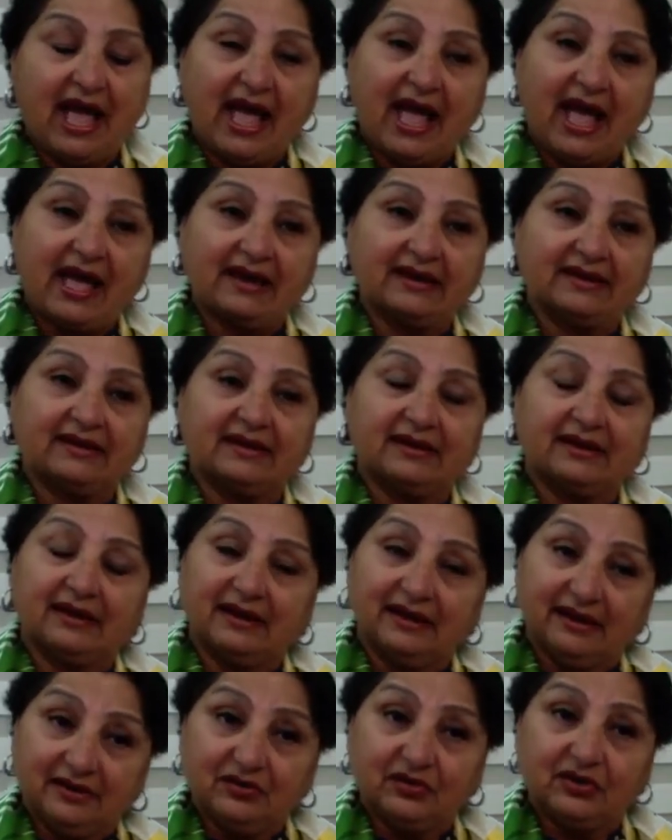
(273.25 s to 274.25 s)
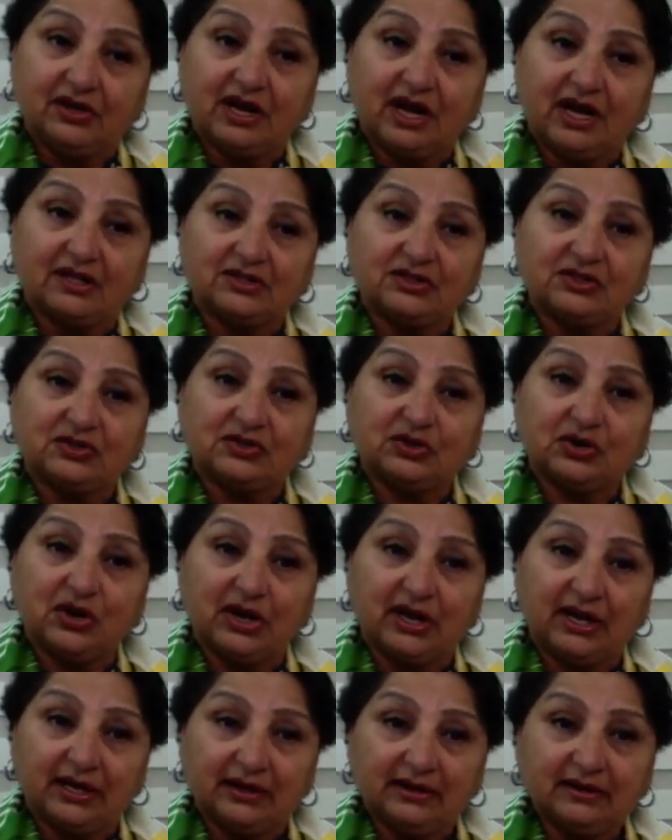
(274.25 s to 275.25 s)
And in regards to
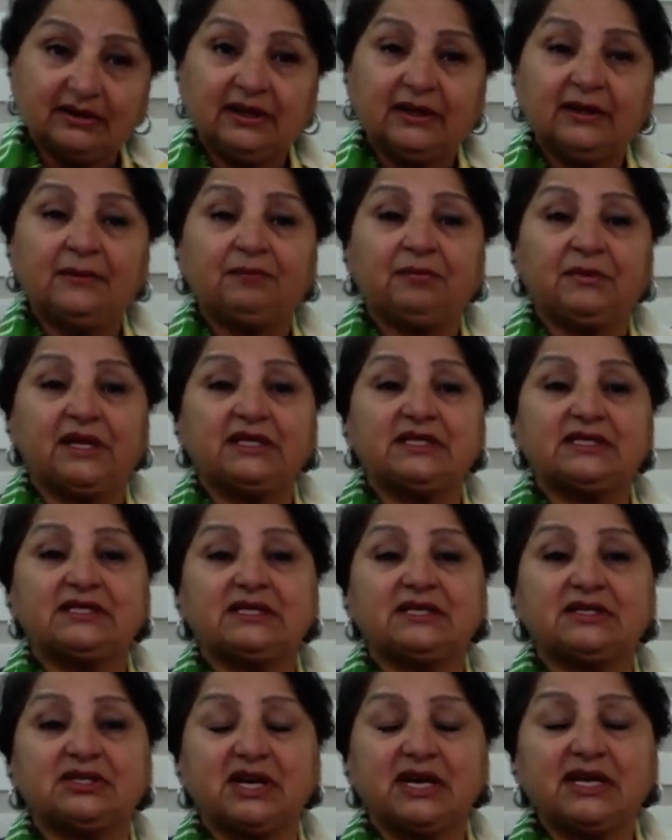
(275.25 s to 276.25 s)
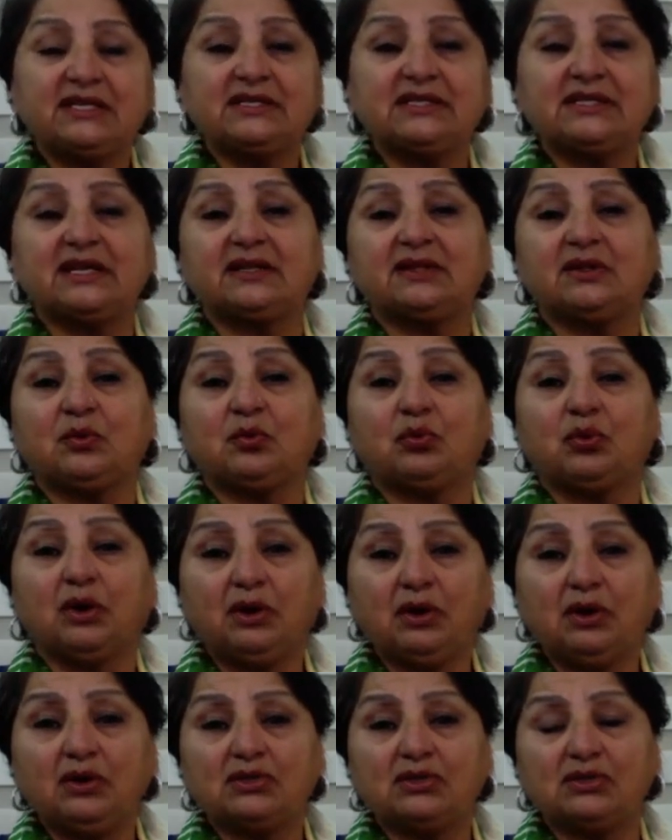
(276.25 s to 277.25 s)
your health, it suggests that the
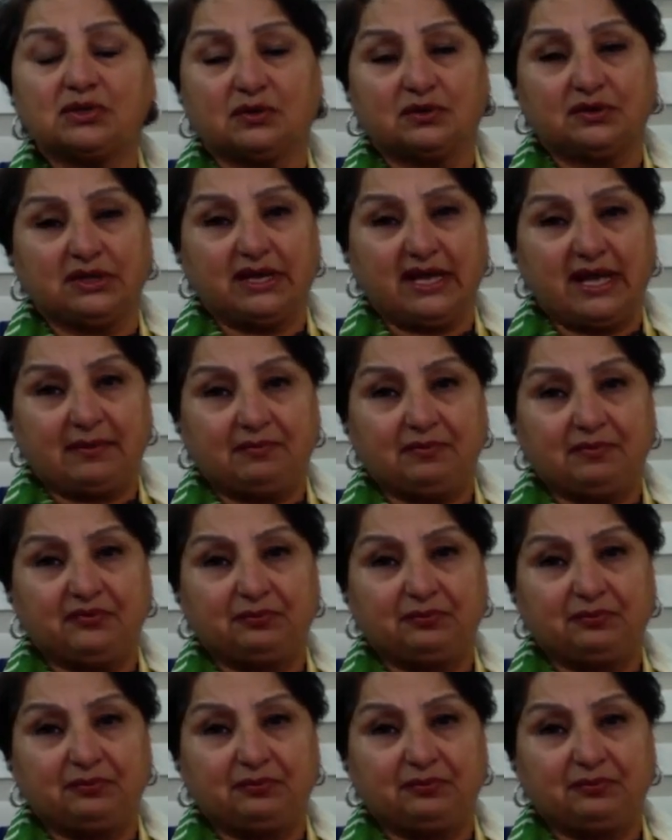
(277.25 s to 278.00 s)
Virgo zodiac